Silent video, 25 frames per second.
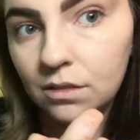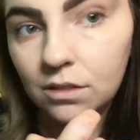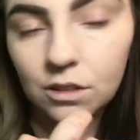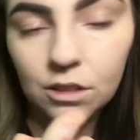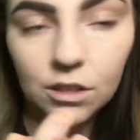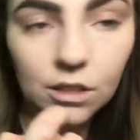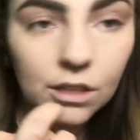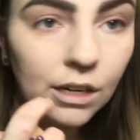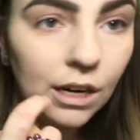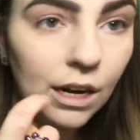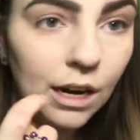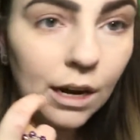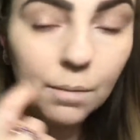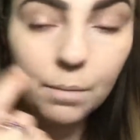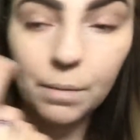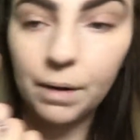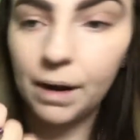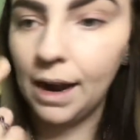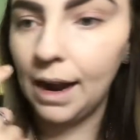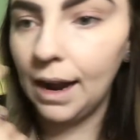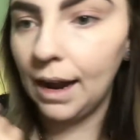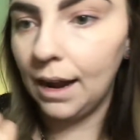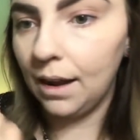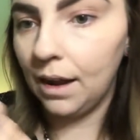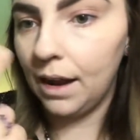or not,
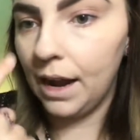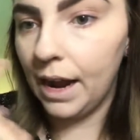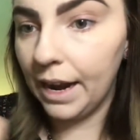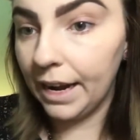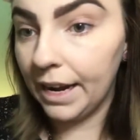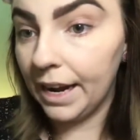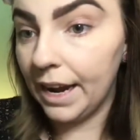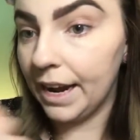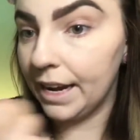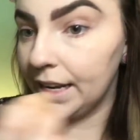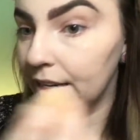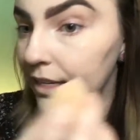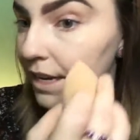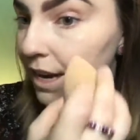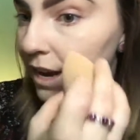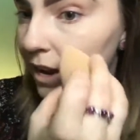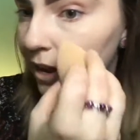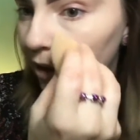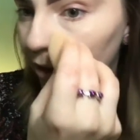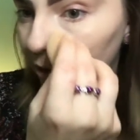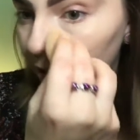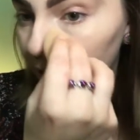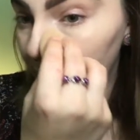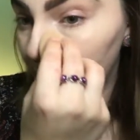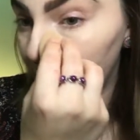but I can
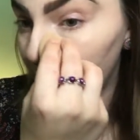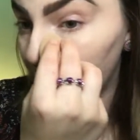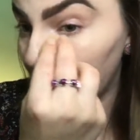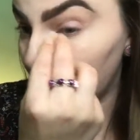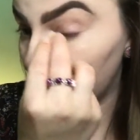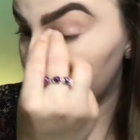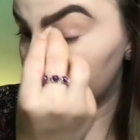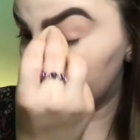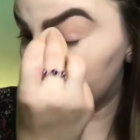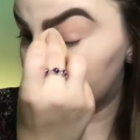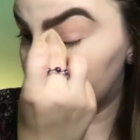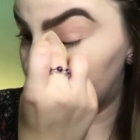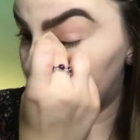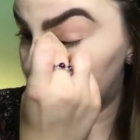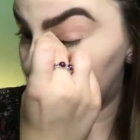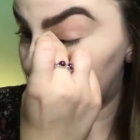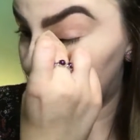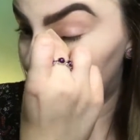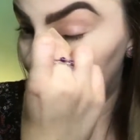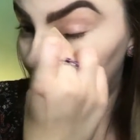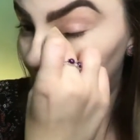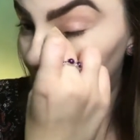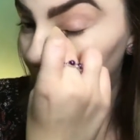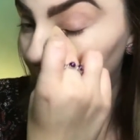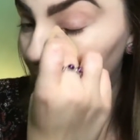tell in
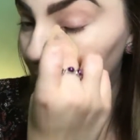person